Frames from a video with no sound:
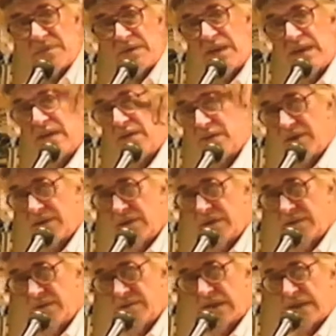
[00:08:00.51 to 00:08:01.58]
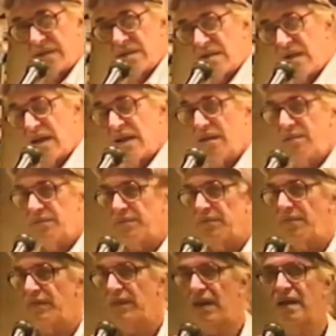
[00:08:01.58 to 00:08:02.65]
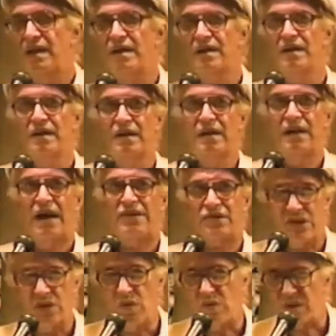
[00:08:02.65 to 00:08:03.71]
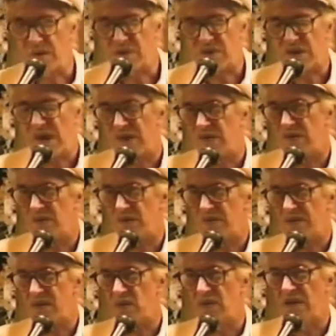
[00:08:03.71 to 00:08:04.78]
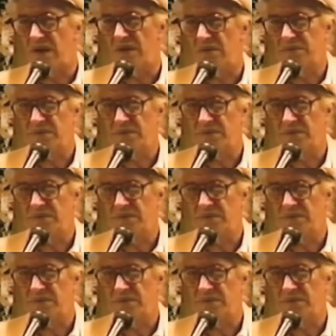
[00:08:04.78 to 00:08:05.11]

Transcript: down on that side. I just knew it was a projection room as well.